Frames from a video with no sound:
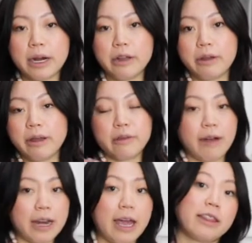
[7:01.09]
You can
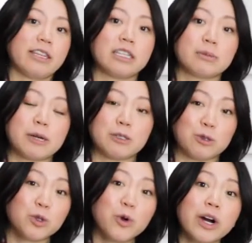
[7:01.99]
find it at the Nespresso
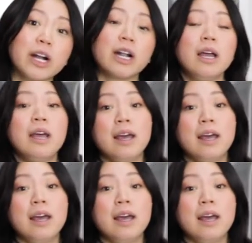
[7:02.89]
store,